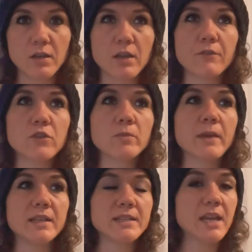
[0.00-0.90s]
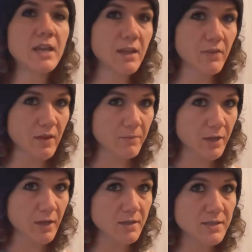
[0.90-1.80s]
if you're maintaining that
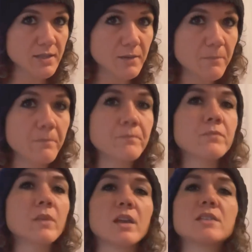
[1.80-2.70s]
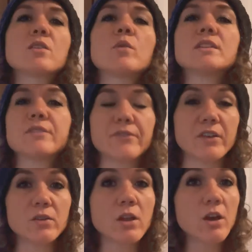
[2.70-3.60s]
pace, it's going to
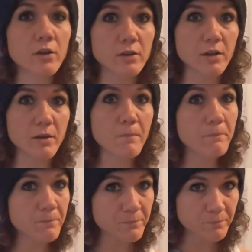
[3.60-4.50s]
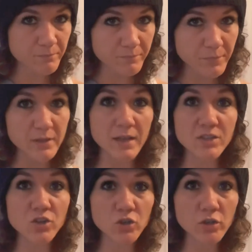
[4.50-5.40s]
feel harder, but that's
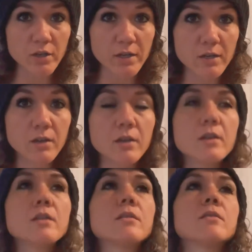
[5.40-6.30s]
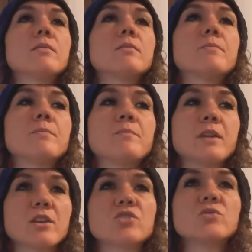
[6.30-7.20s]
good
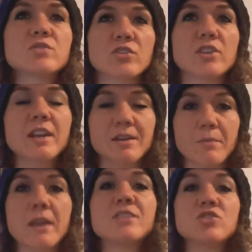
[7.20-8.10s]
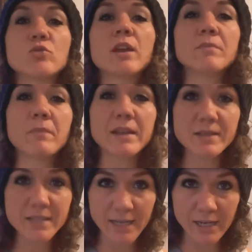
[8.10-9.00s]
because you started at a pace you can
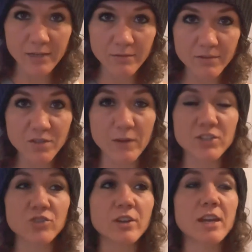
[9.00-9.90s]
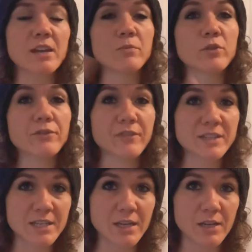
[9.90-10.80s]
maintain. So as you're getting more
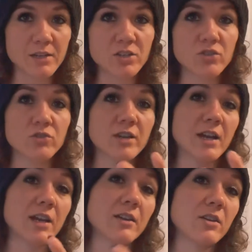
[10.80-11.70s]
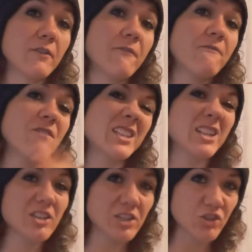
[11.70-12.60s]
fatigued, you're not
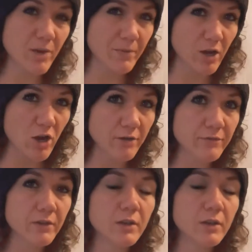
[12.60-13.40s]
physically dropping off.